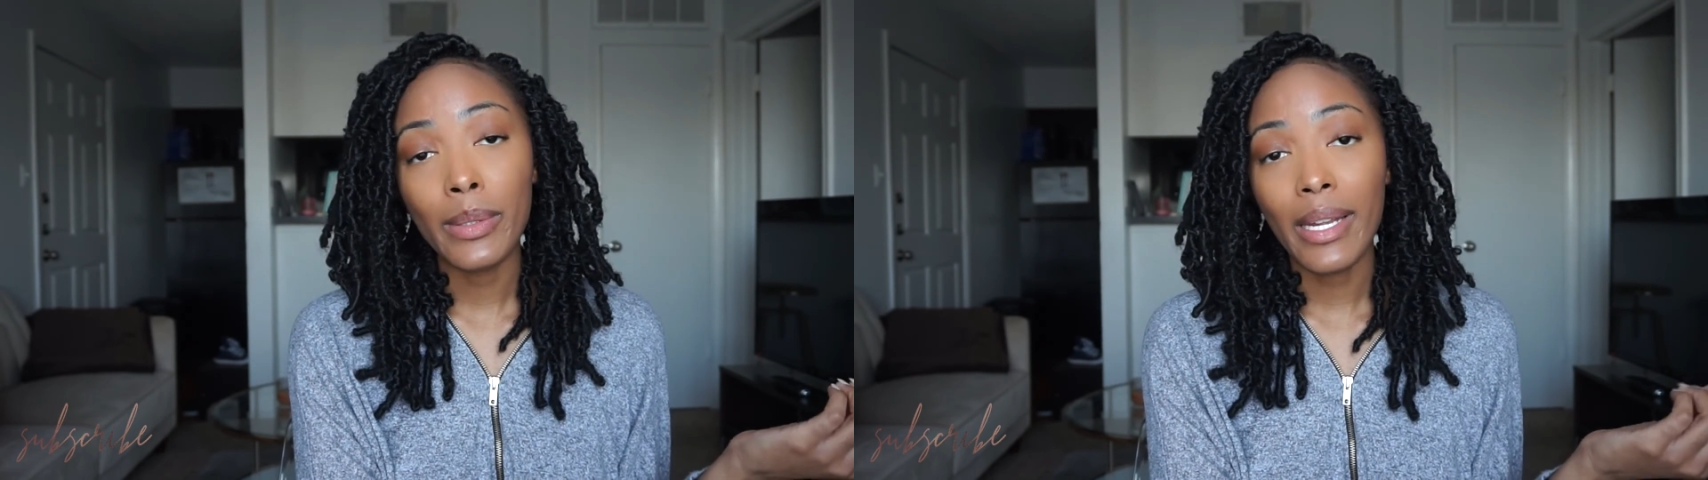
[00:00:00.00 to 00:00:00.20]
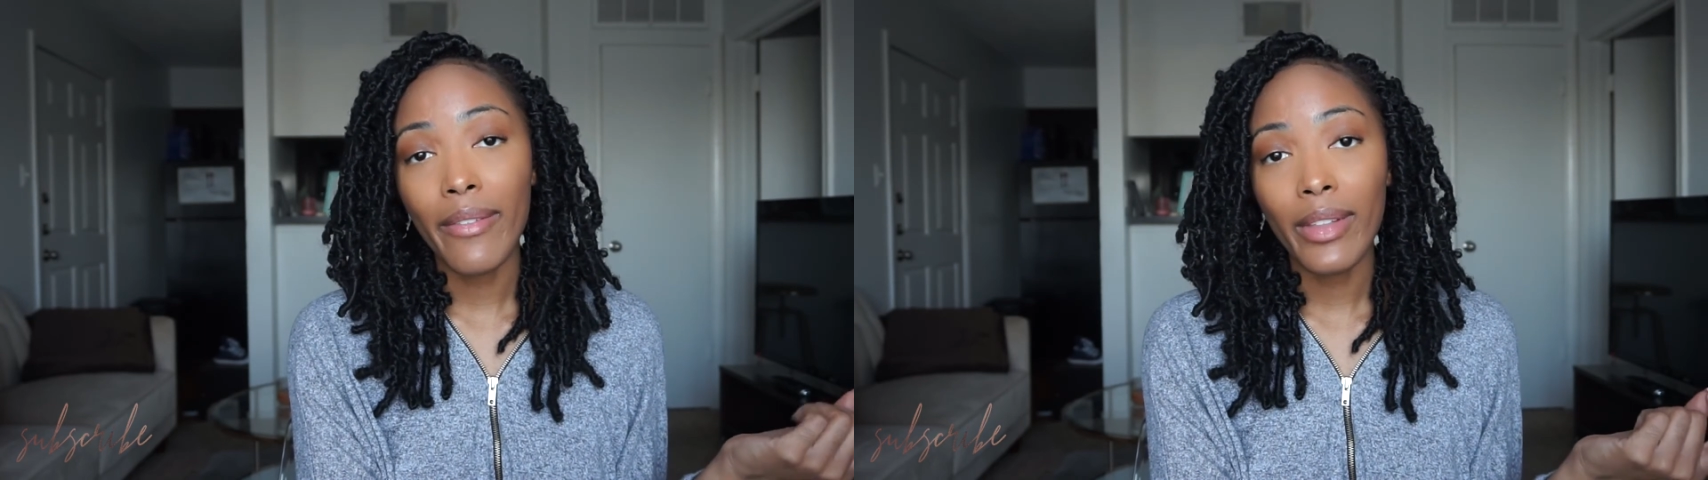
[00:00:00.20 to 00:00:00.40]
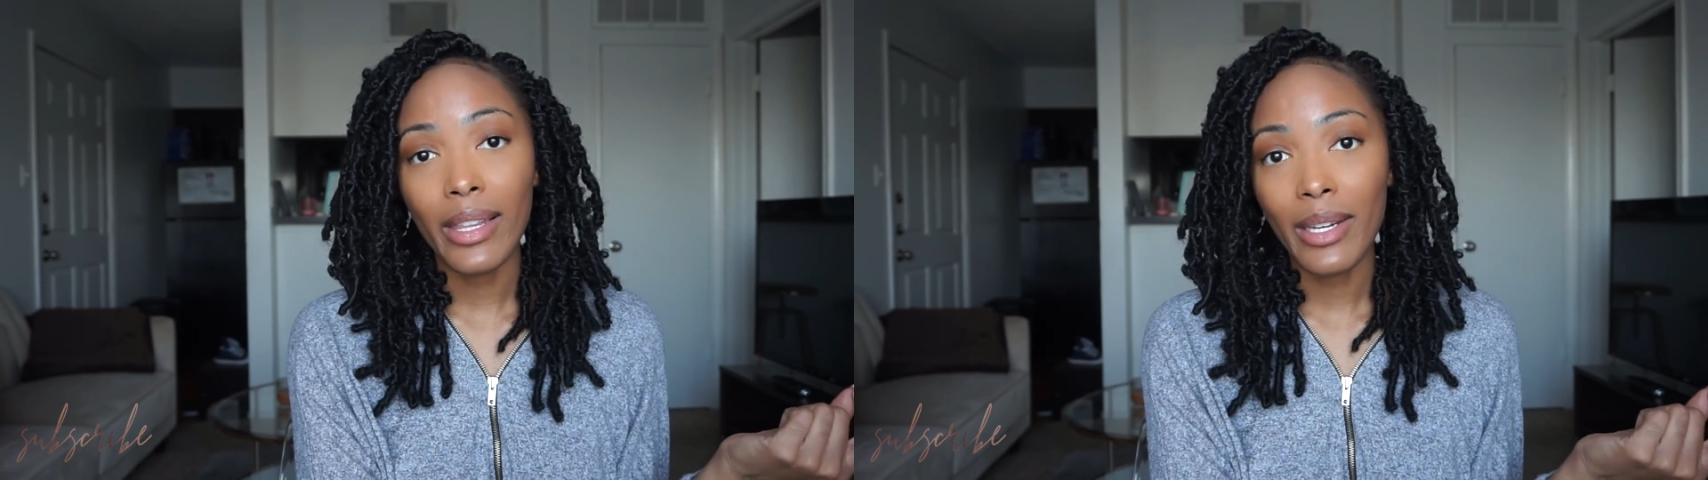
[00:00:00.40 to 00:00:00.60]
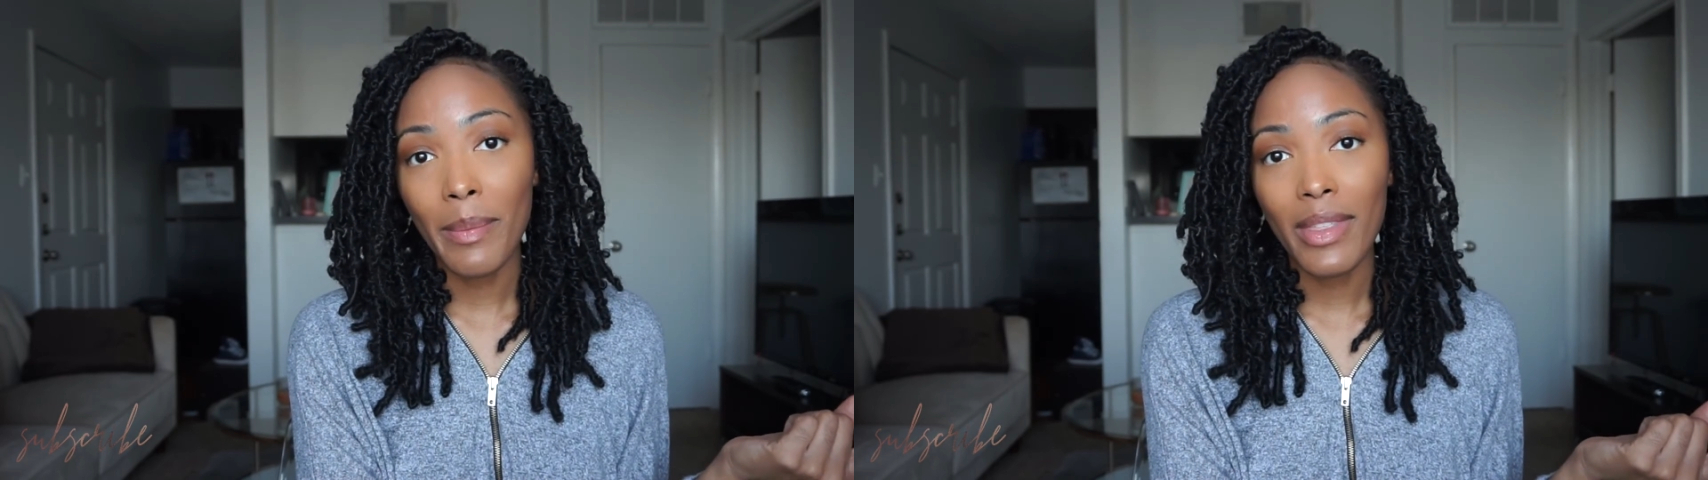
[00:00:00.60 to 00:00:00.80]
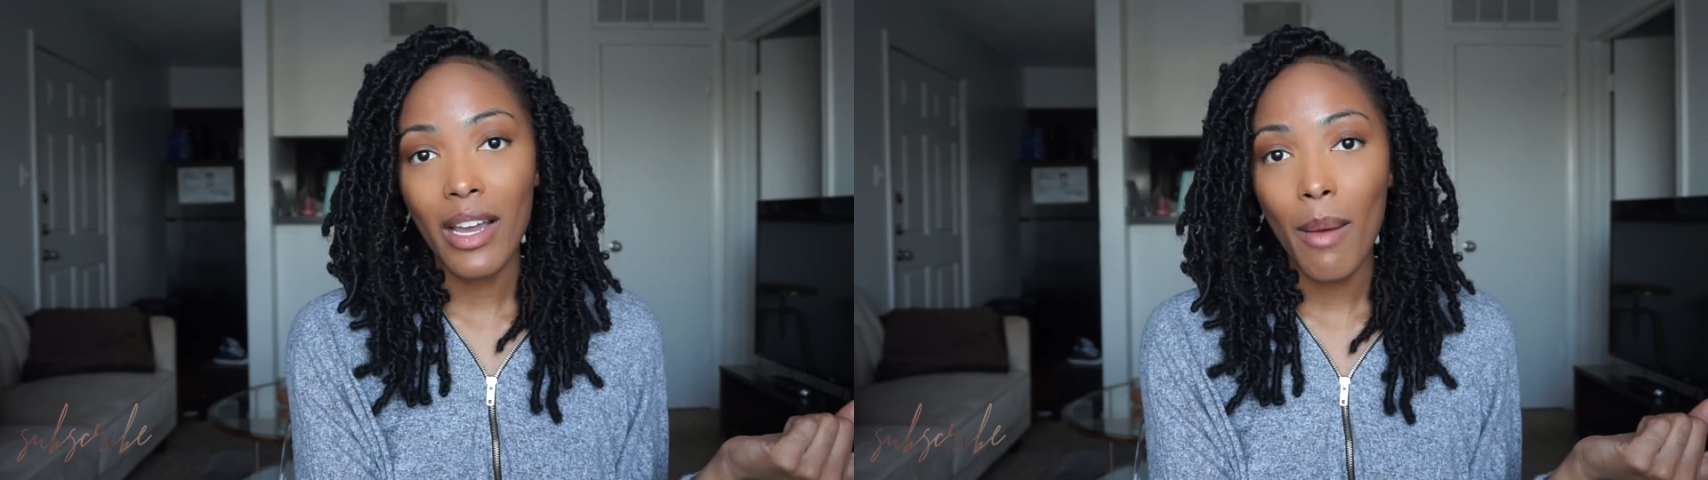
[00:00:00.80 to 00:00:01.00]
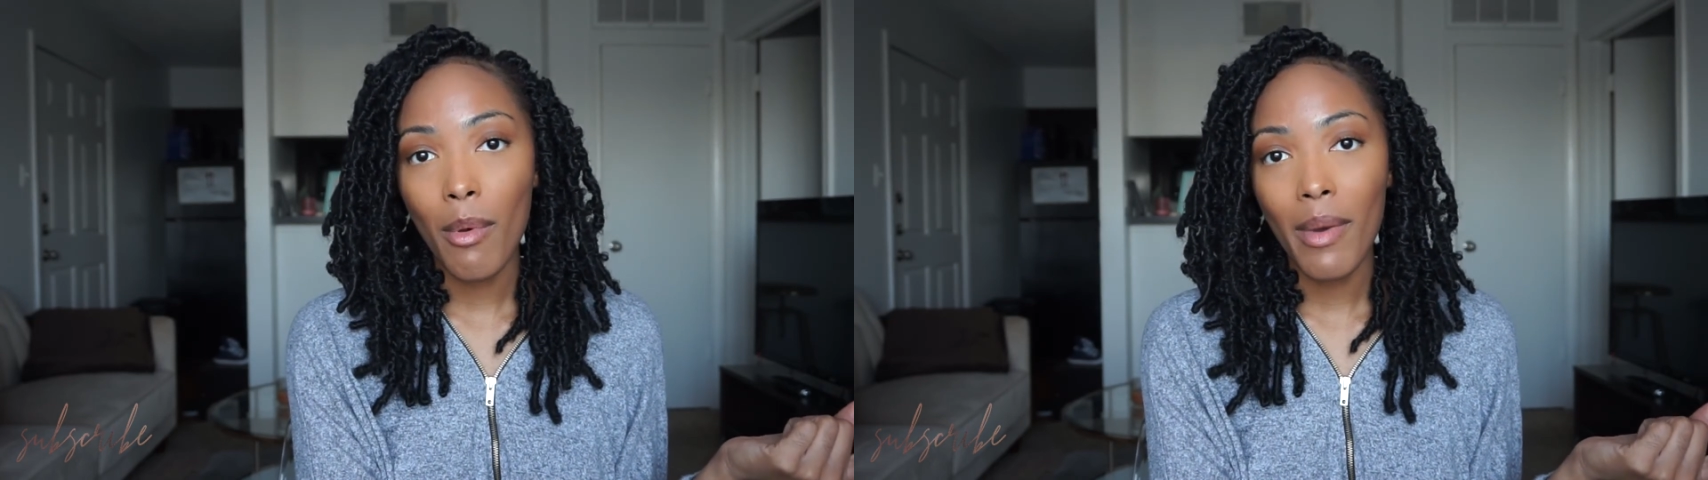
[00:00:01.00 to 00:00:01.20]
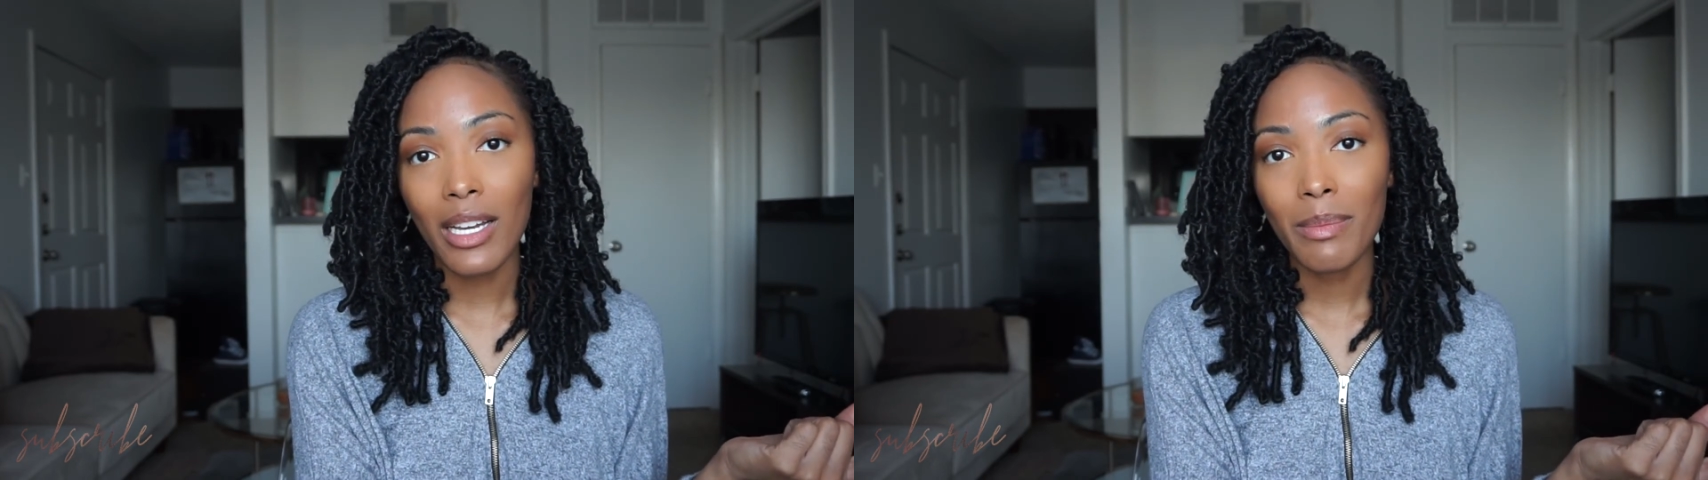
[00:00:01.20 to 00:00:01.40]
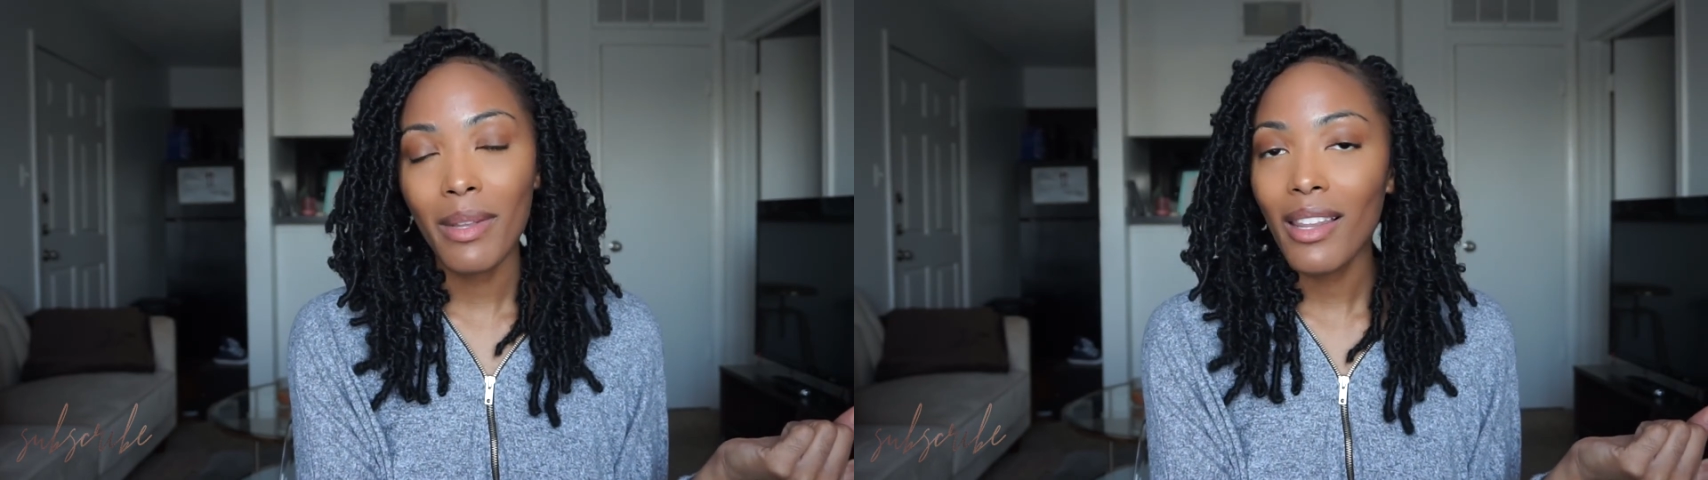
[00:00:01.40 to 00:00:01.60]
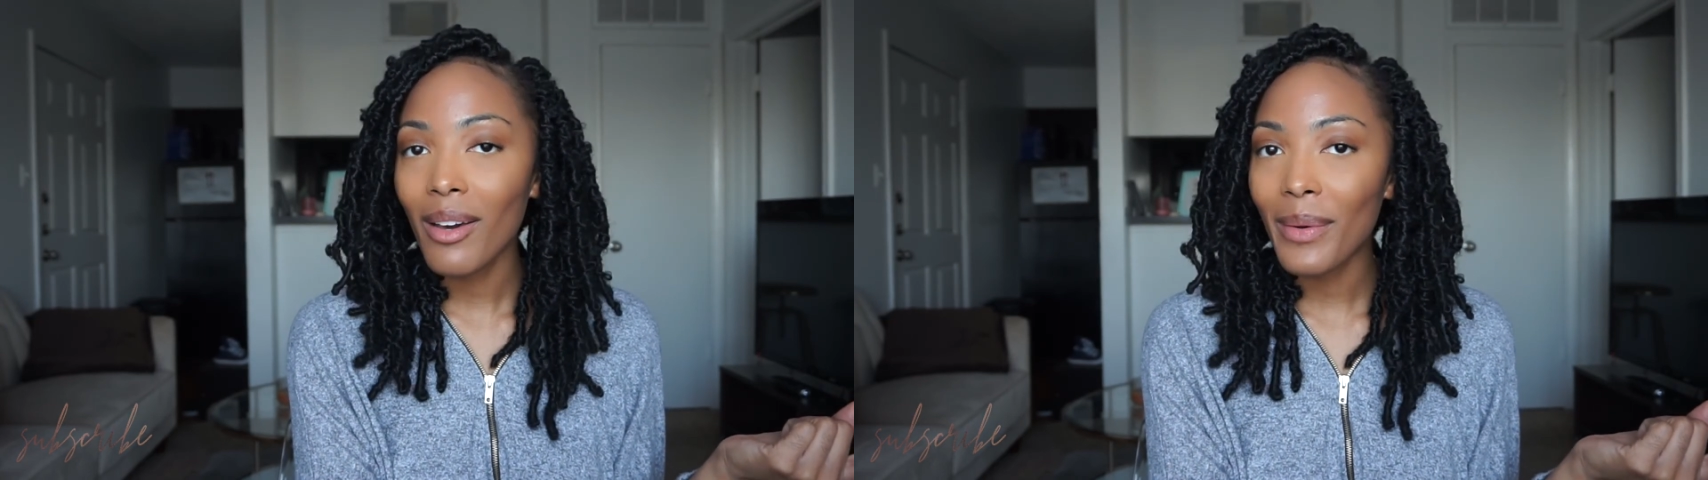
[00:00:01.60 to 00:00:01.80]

definitely link them in the comment box below,